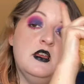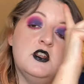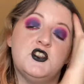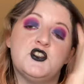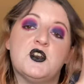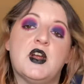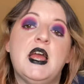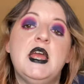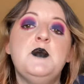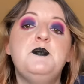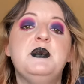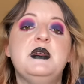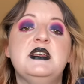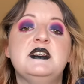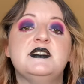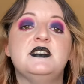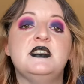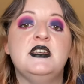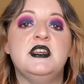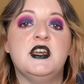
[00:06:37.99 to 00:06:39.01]
Tripe
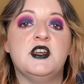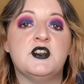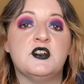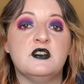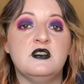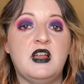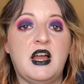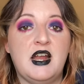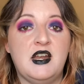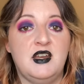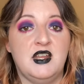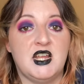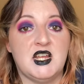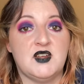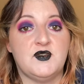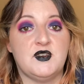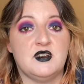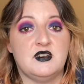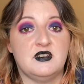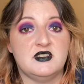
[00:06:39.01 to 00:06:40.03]
is the inner lining
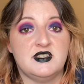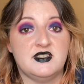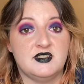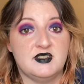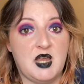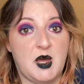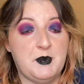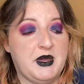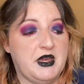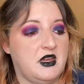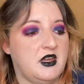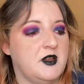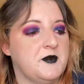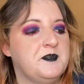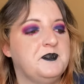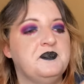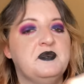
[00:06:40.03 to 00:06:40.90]
of a stomach.